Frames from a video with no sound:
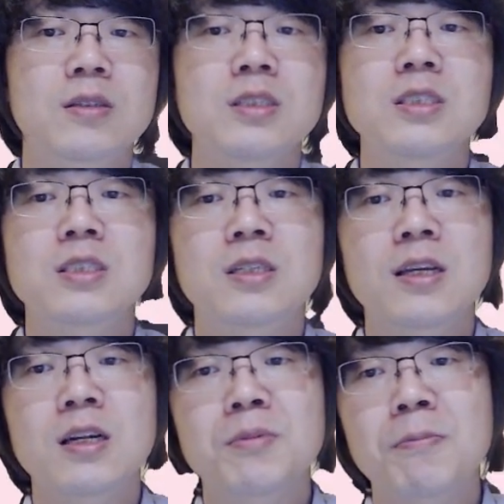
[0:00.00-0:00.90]
This is
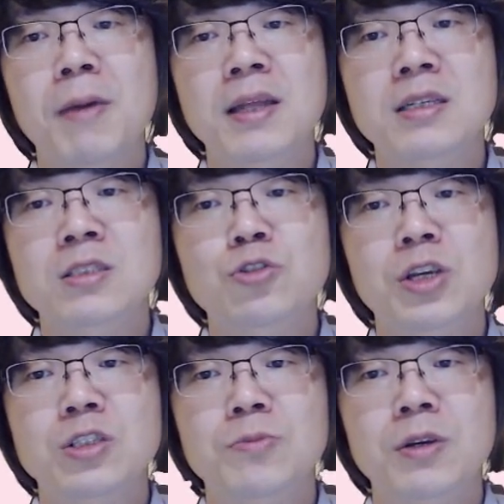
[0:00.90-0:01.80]
little bit bad
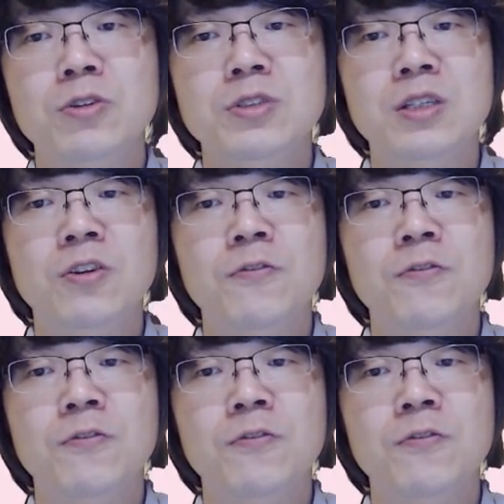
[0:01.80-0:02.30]
exchange because in the